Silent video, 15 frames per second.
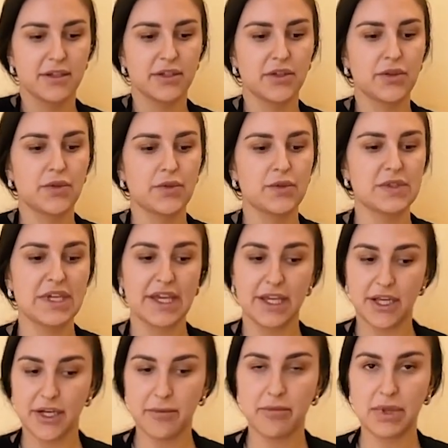you take
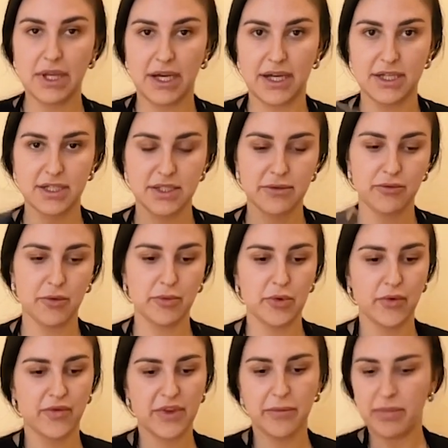your blush,
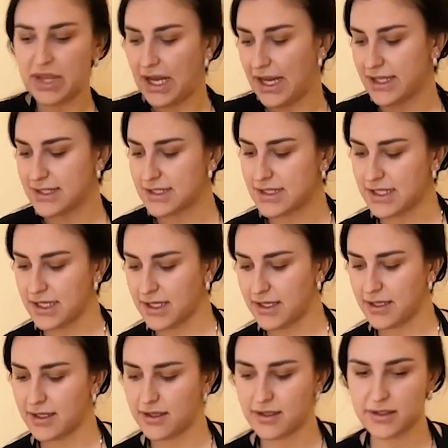remove the plastic,
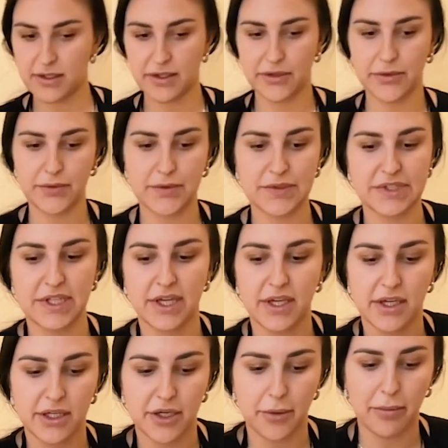use
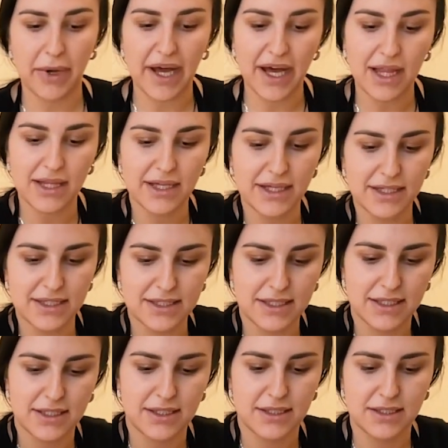your palette,
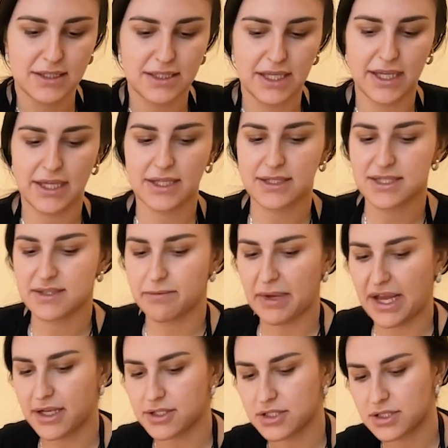take a
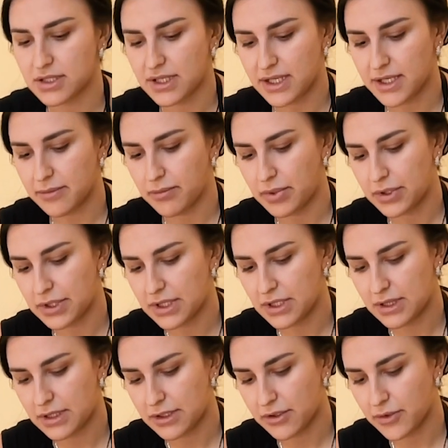spatula, put a
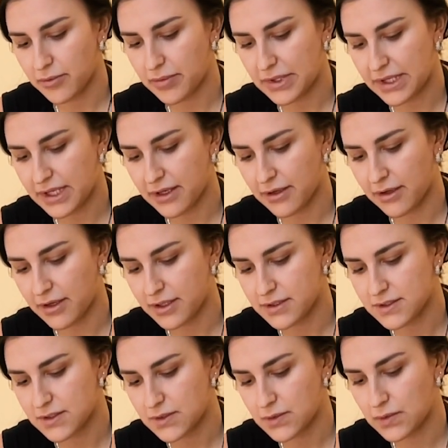little bit
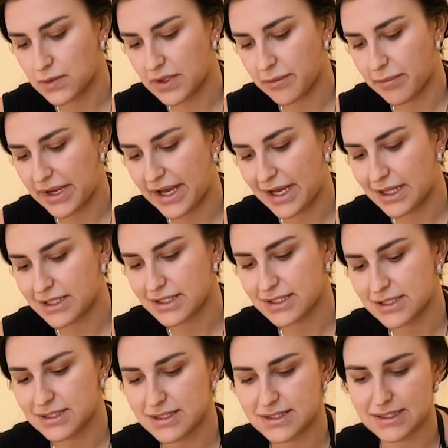onto the palette
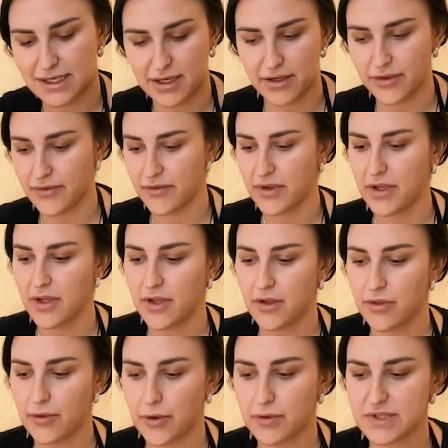itself,
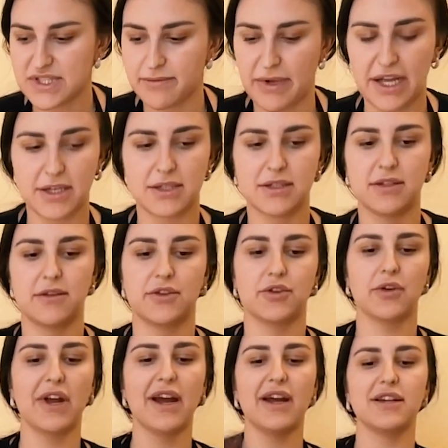throw the spatula in the
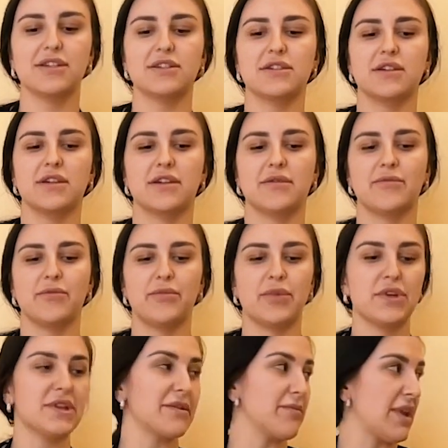trash,
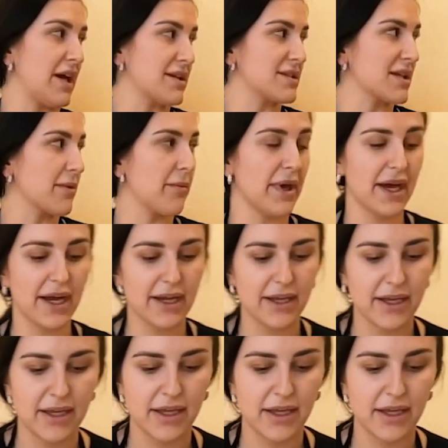put the plastic back,